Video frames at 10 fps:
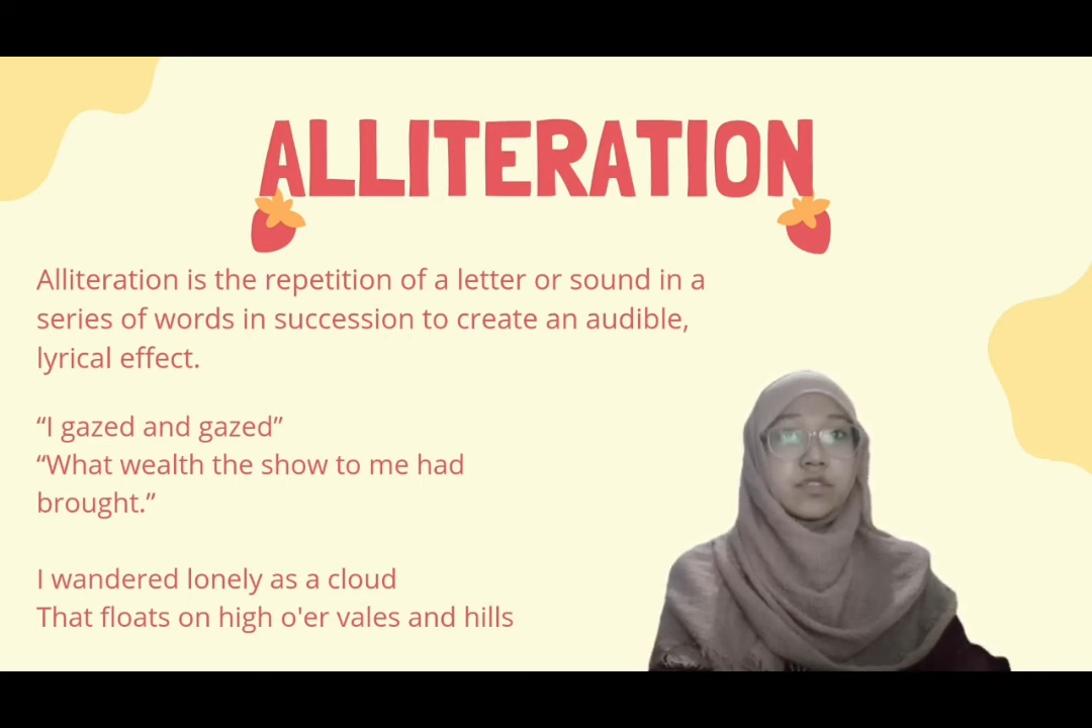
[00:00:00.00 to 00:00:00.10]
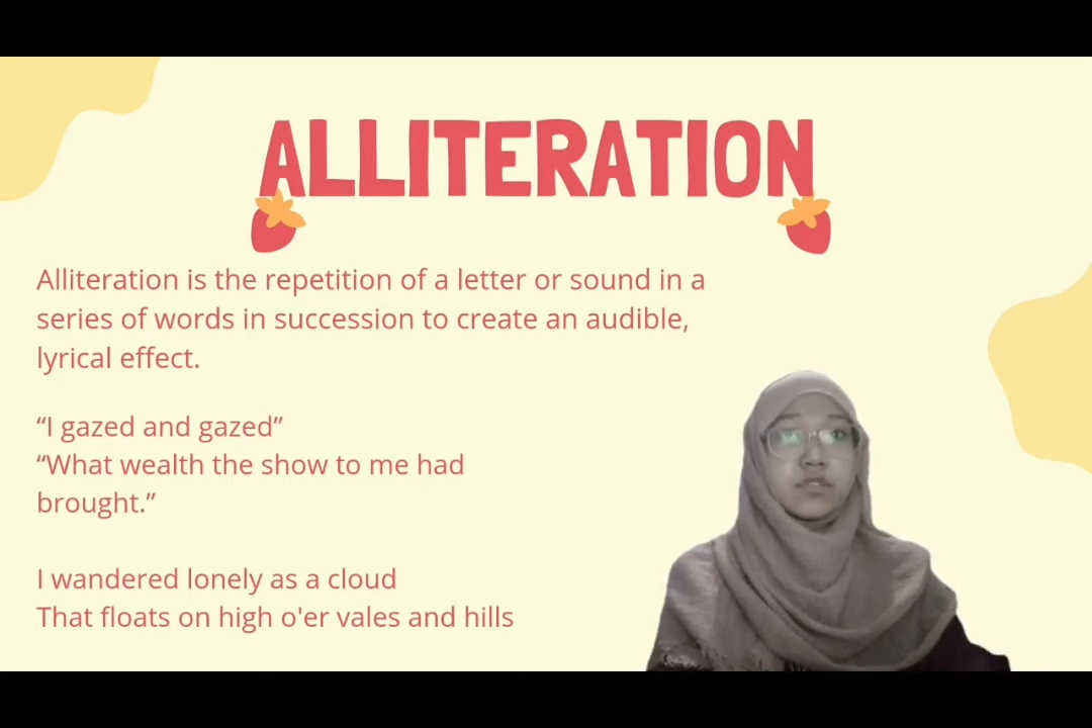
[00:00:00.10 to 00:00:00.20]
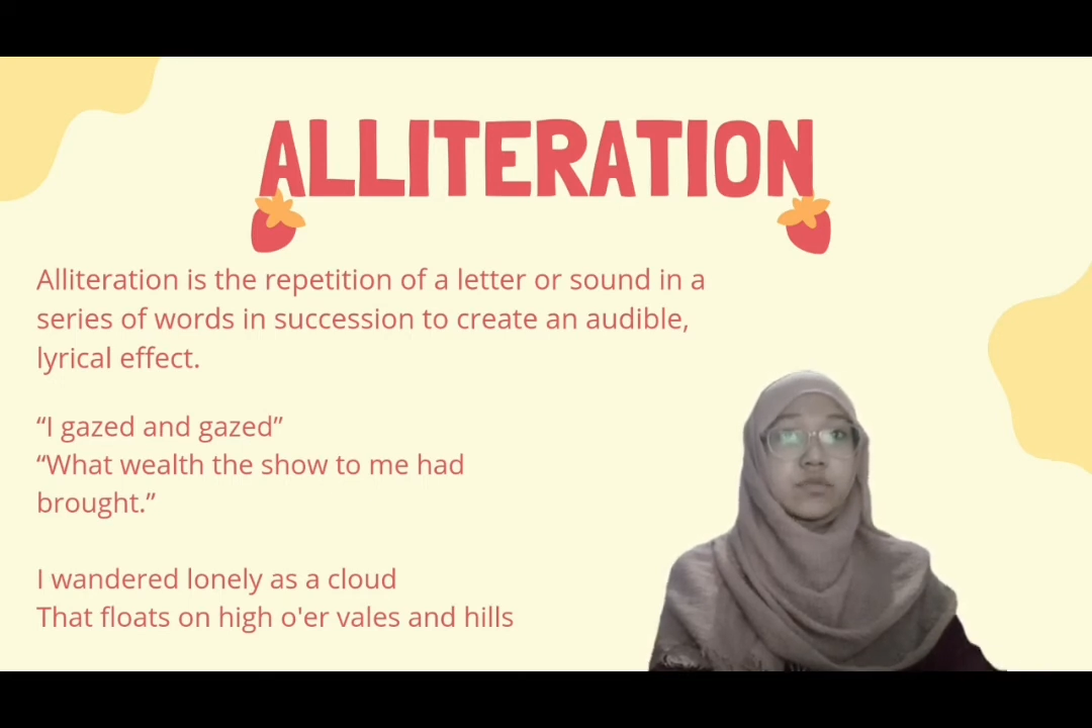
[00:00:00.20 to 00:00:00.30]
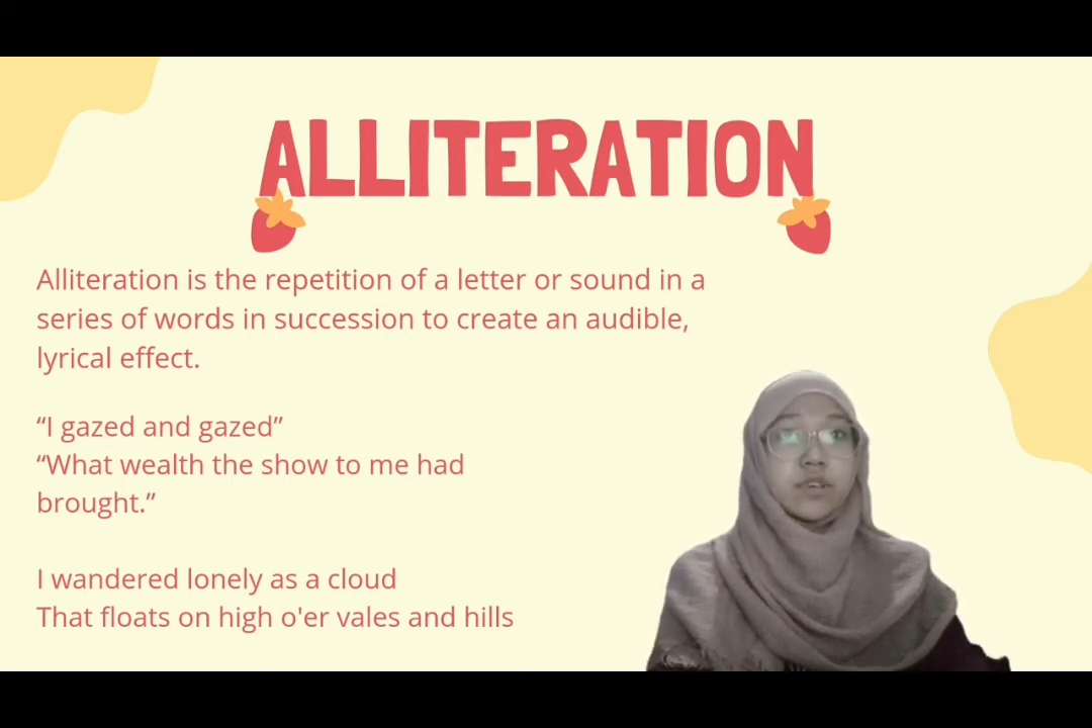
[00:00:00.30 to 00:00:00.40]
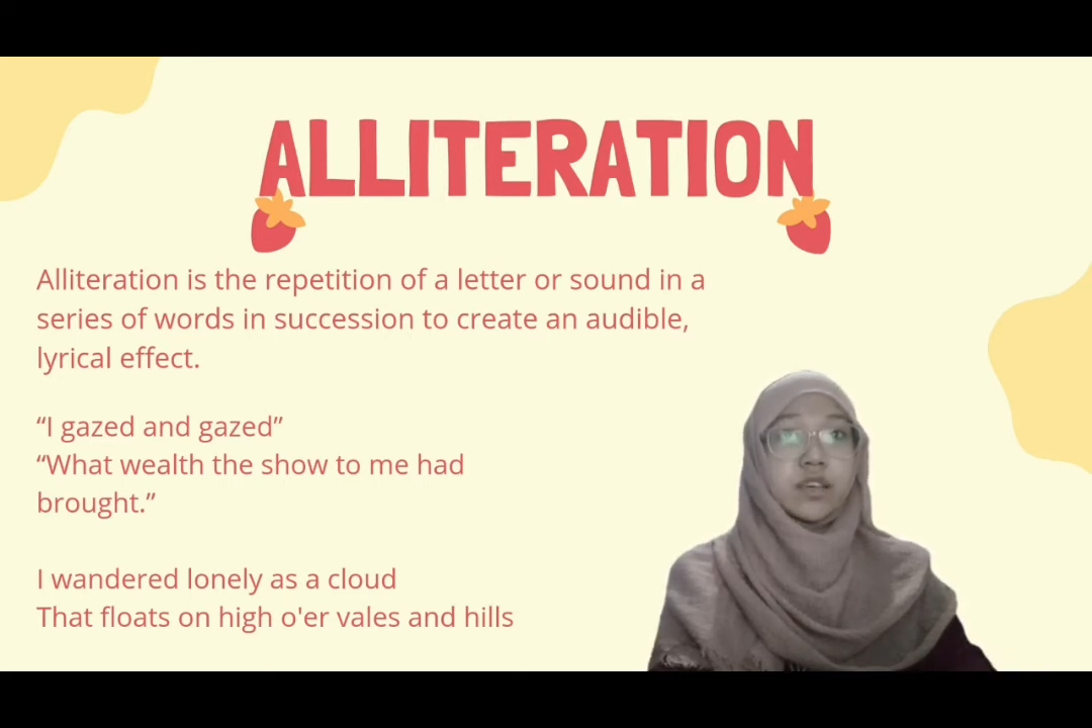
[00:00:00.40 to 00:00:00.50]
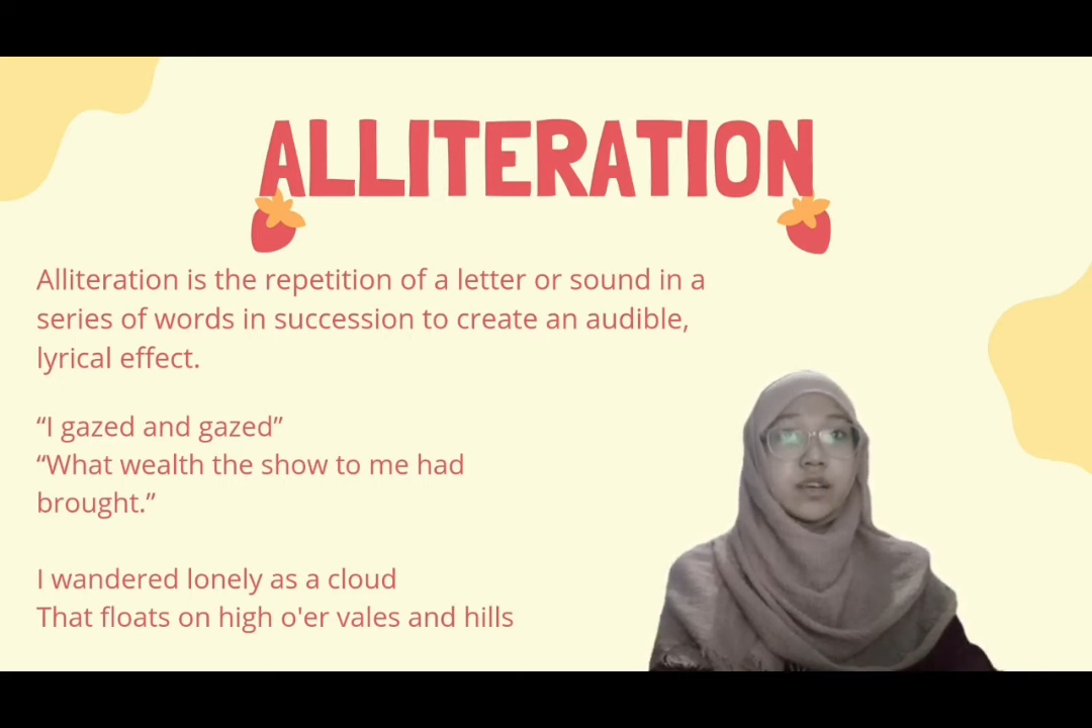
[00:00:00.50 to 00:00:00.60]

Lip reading: to be